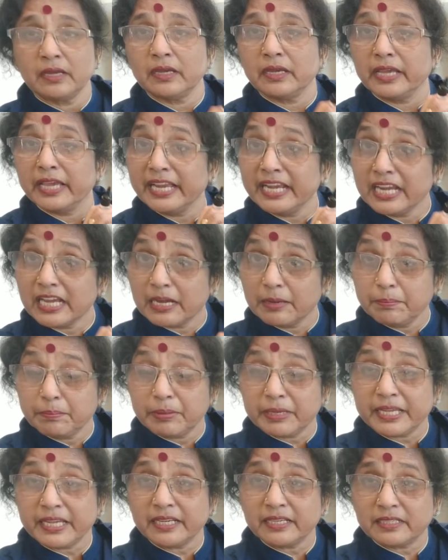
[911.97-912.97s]

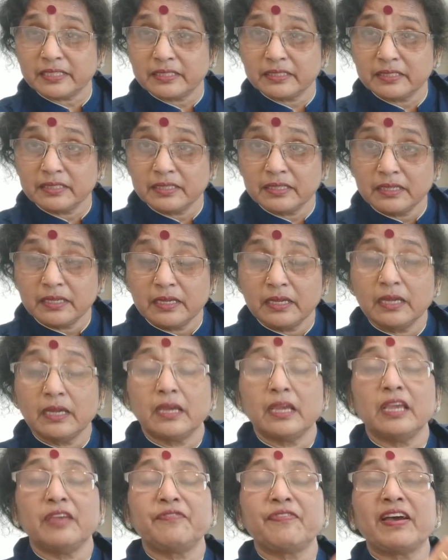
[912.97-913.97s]
Incomplete.
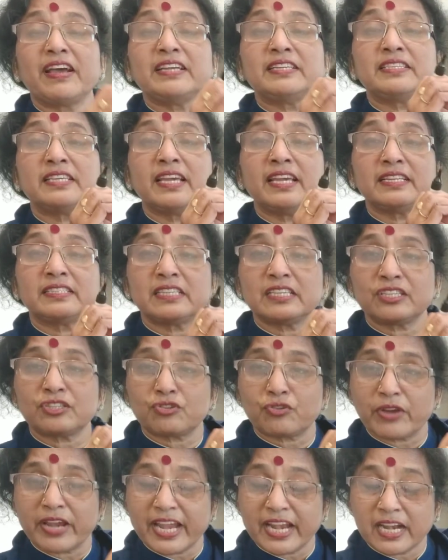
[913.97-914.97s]
If I say it's a
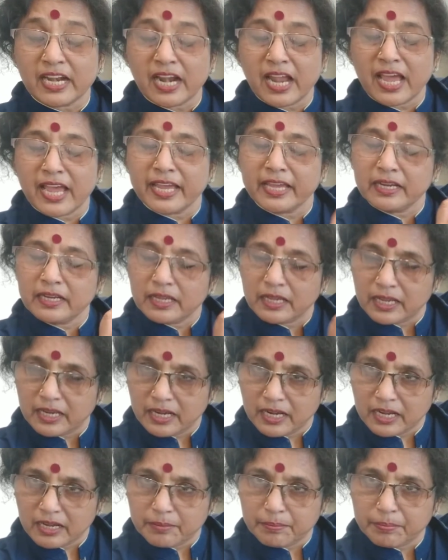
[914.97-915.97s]
straight line,
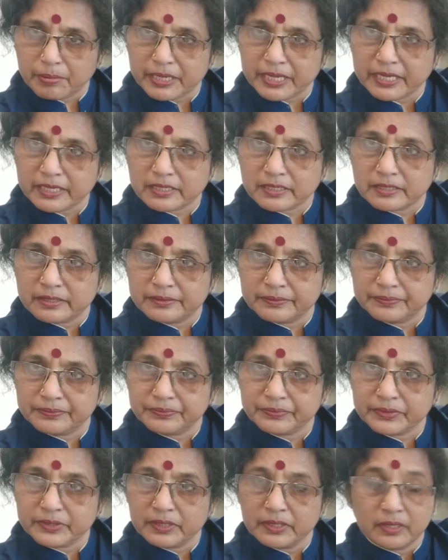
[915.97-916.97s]
incomplete.
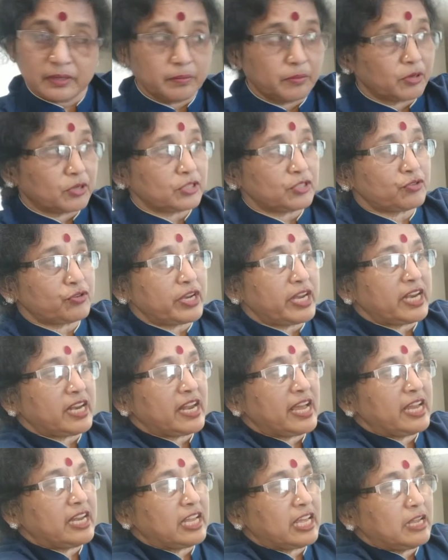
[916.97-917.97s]
Because straight
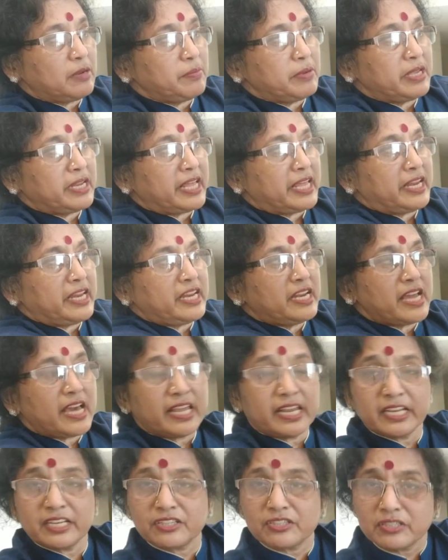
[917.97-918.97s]
line can be in any
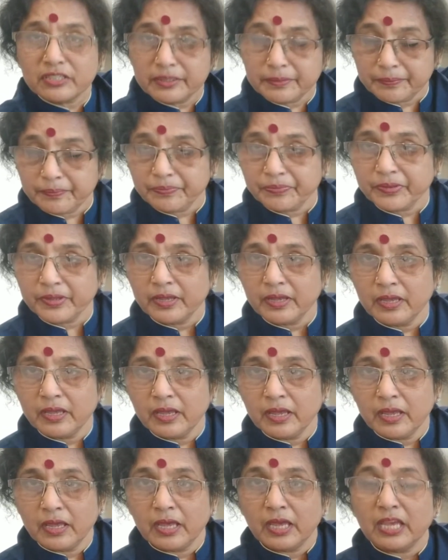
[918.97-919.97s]
direction.
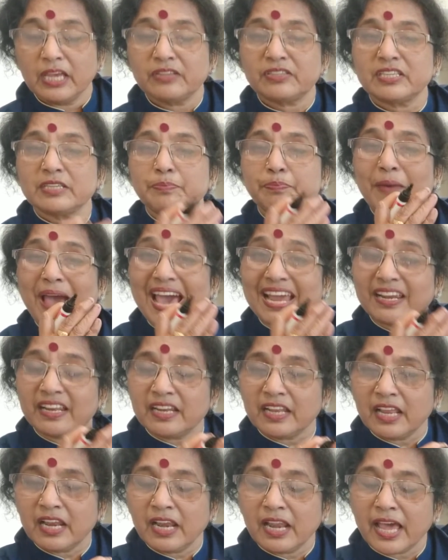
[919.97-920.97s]
It's a
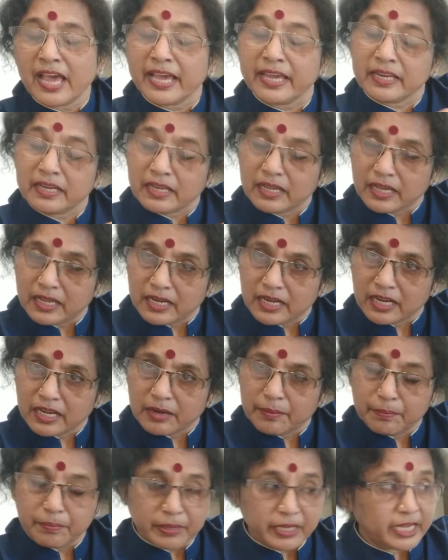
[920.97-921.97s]
parallel line,
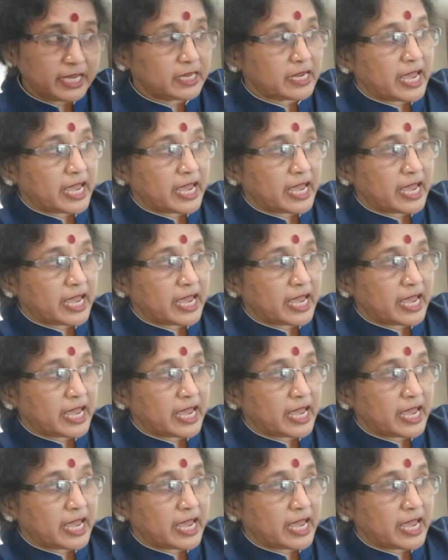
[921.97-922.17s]
incomplete.